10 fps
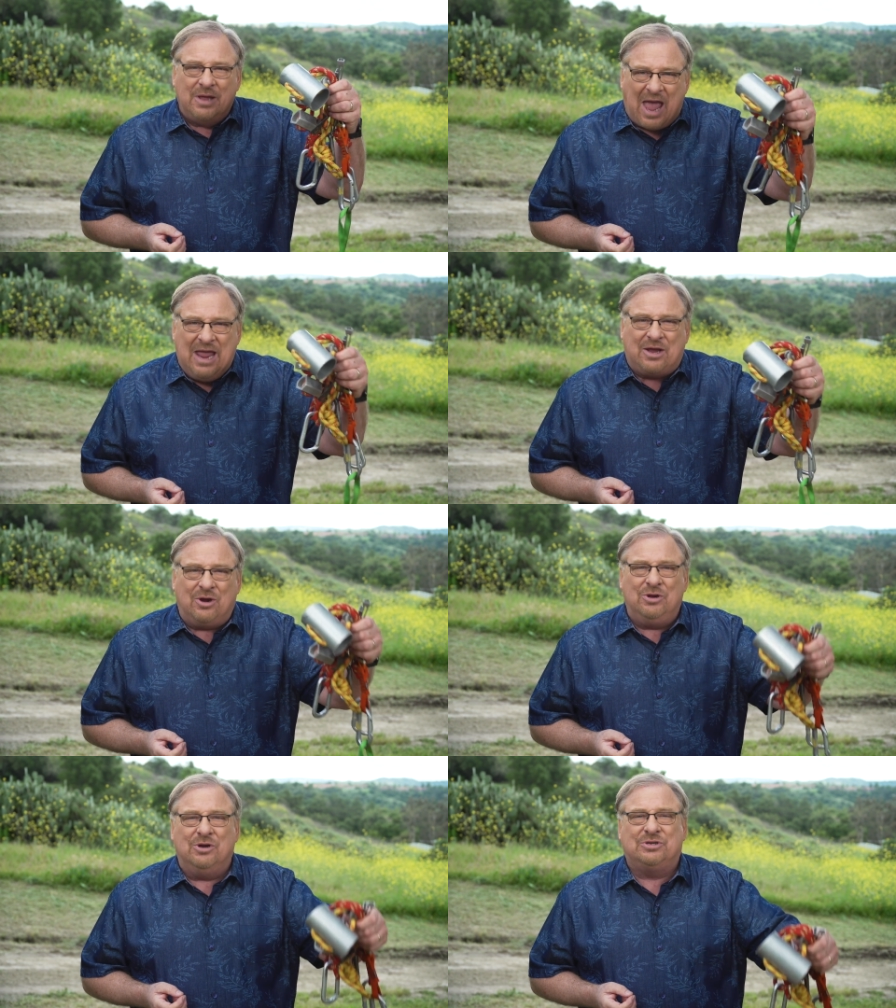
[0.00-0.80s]

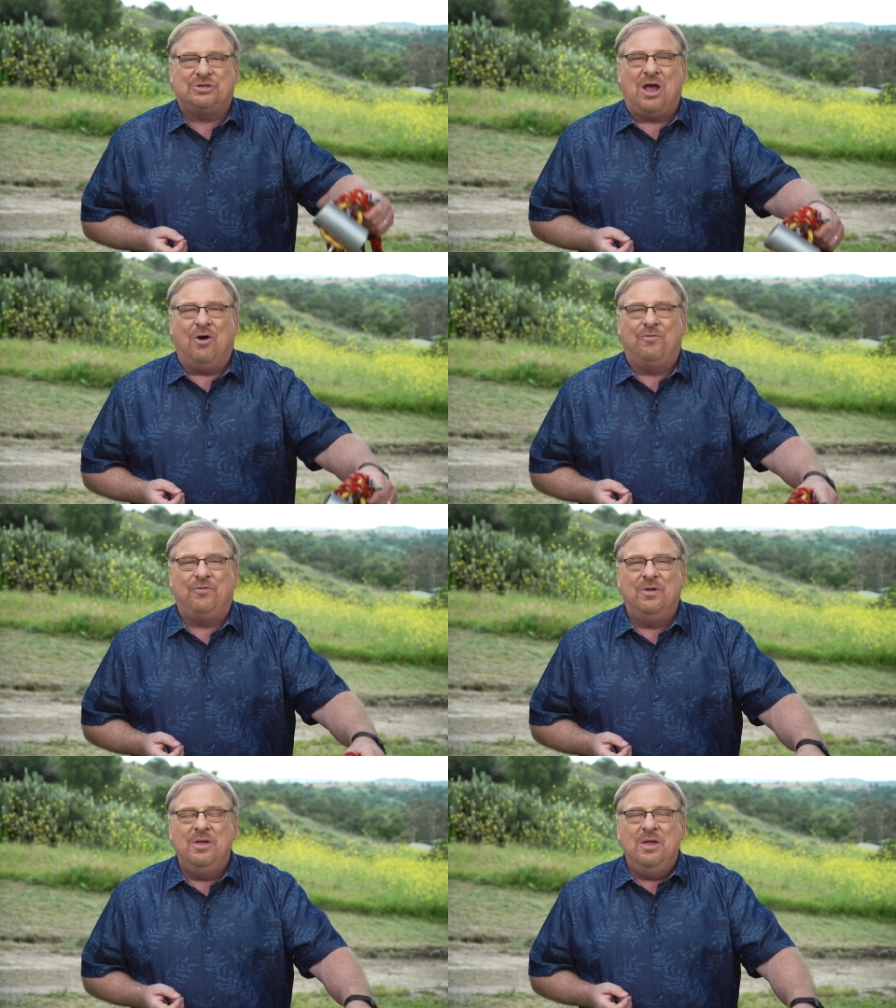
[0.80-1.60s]
Anchor
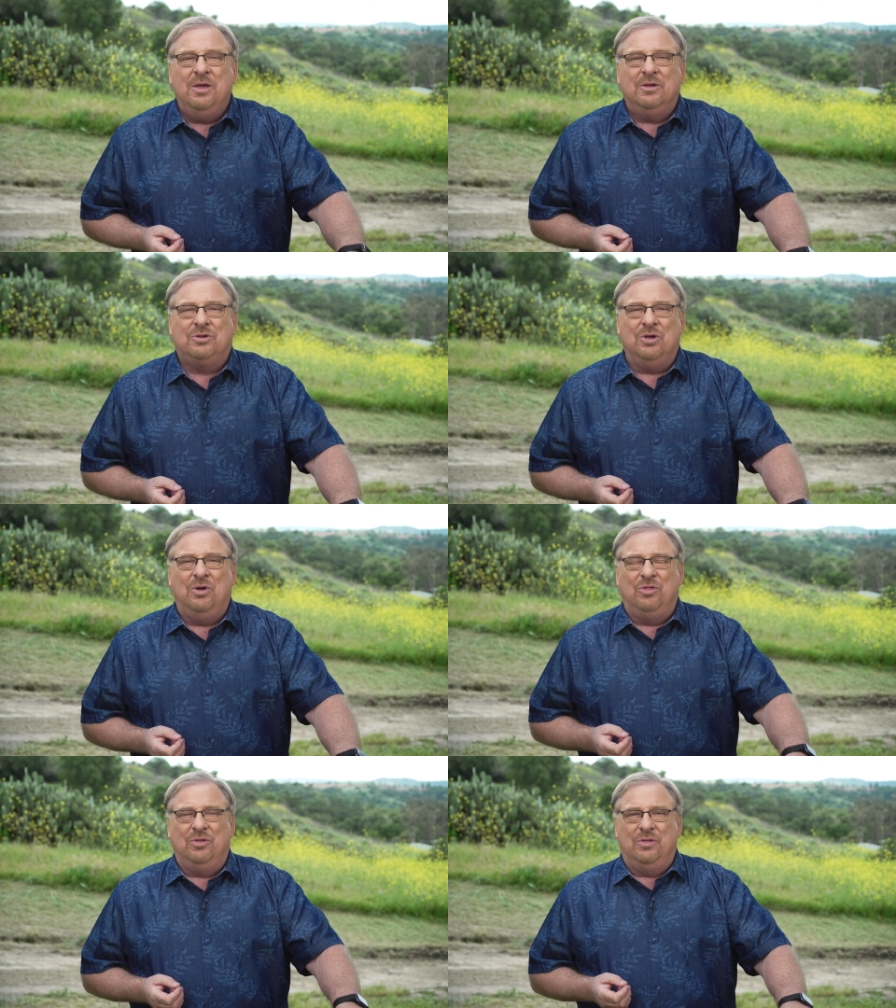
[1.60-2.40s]
yourself
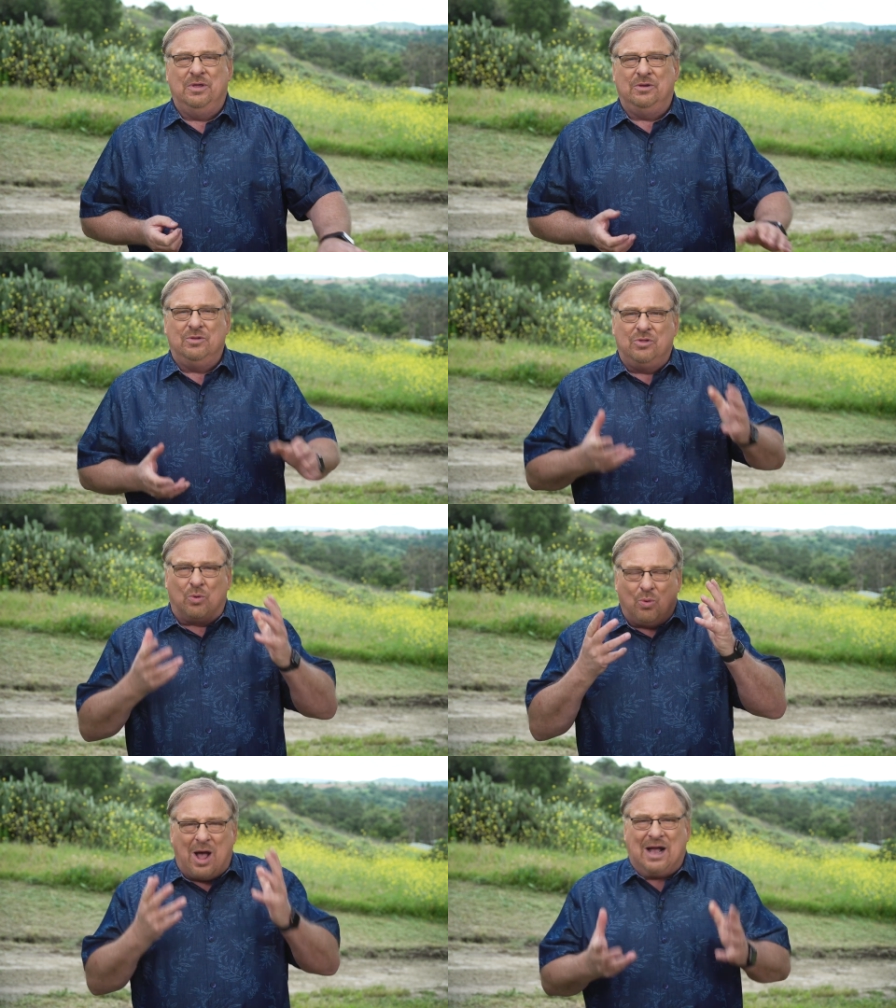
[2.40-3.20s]
to
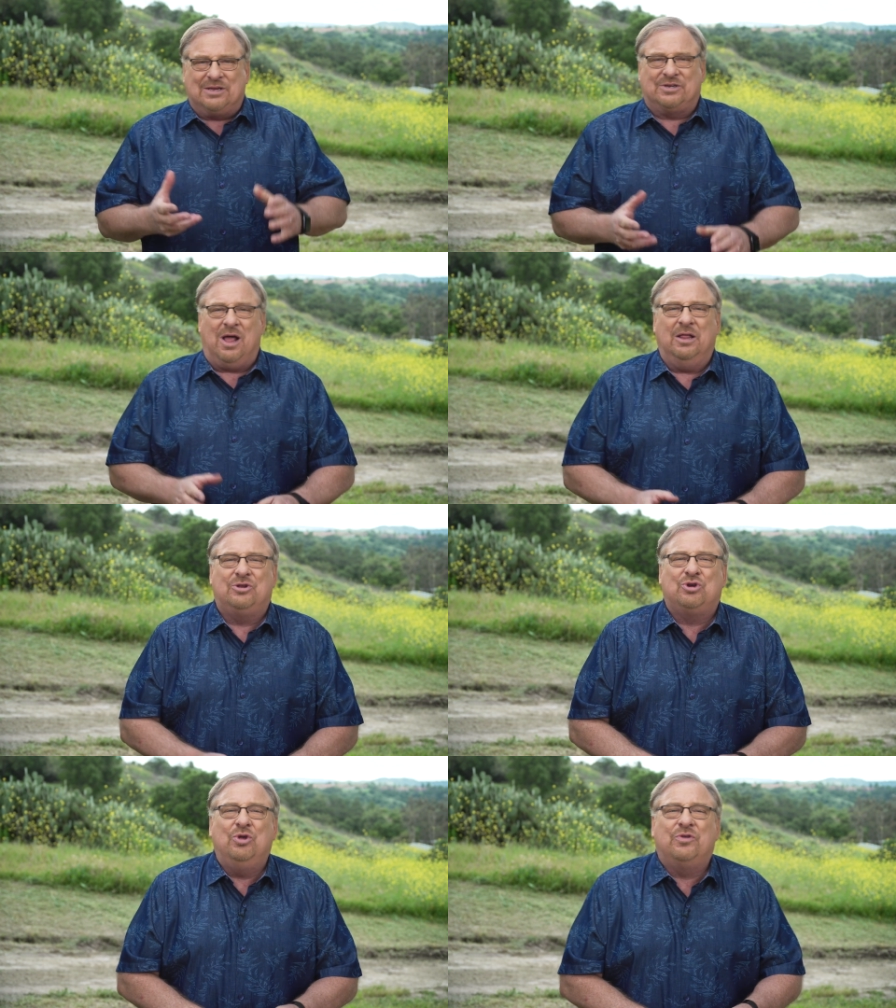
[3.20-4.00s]
the rock
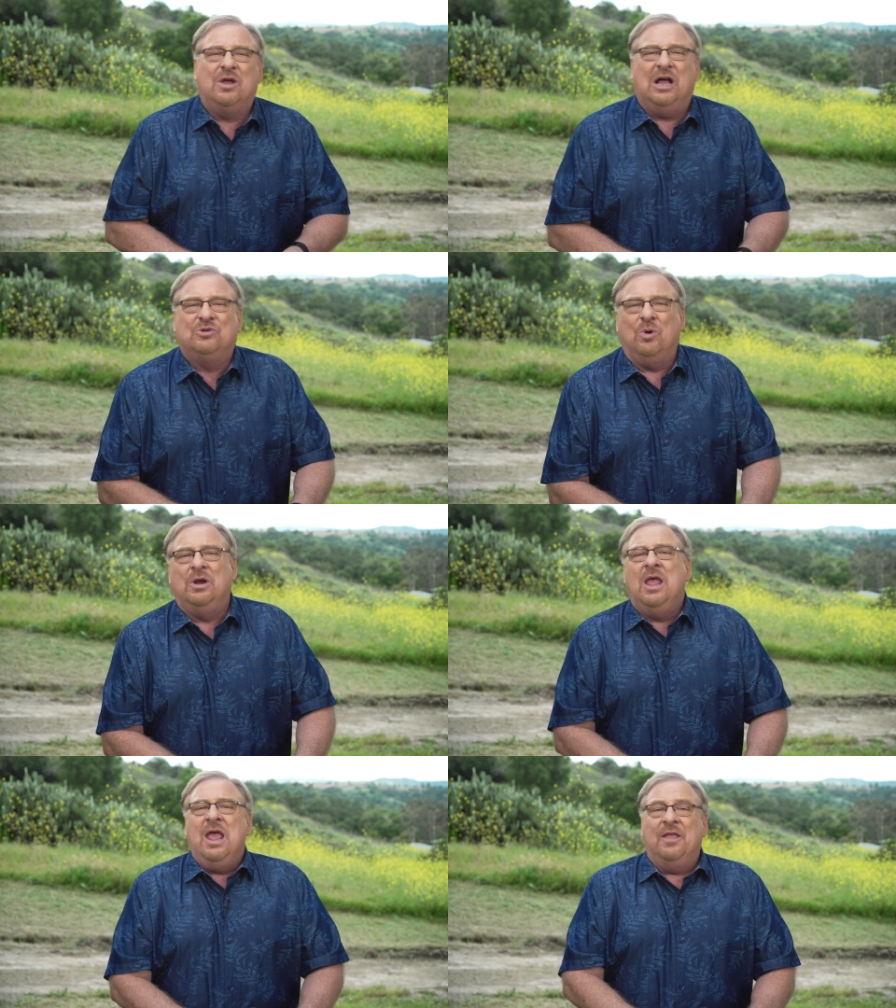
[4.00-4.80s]
solid truth of God's word.